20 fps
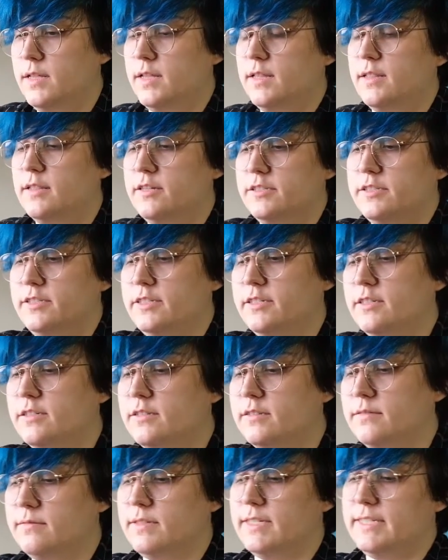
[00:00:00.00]
There's
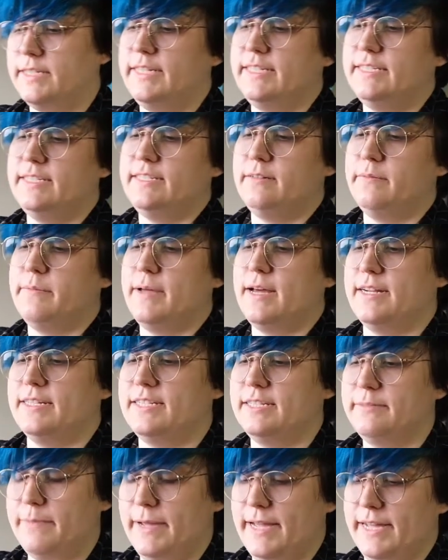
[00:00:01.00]
still a decent amount of
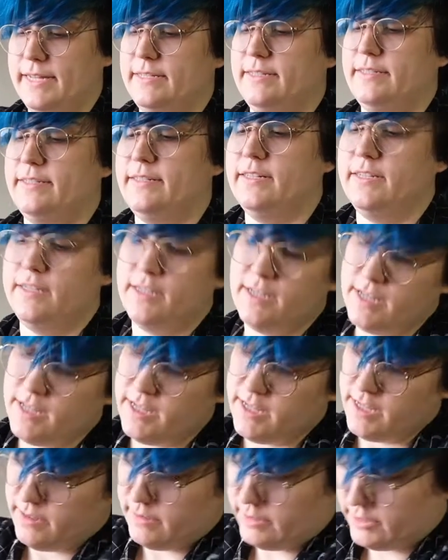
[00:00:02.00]
space,
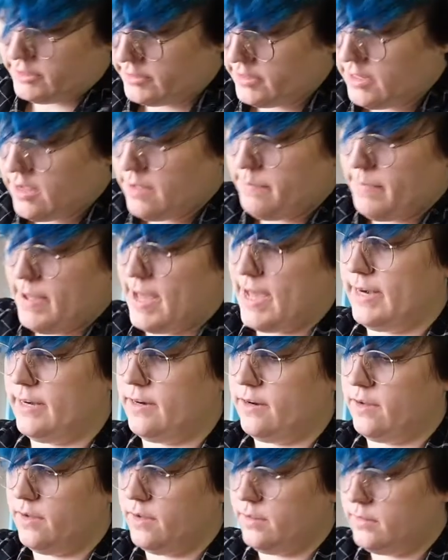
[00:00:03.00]
which is not bad
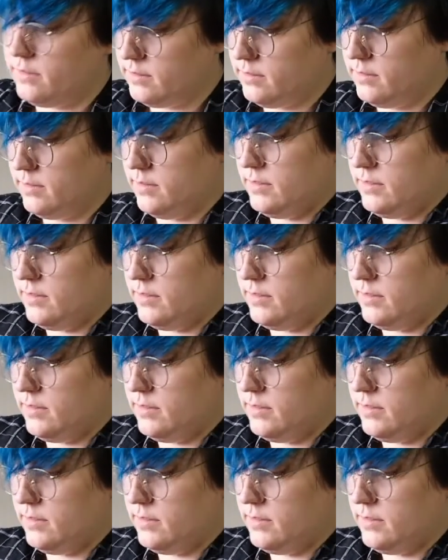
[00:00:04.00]
at all.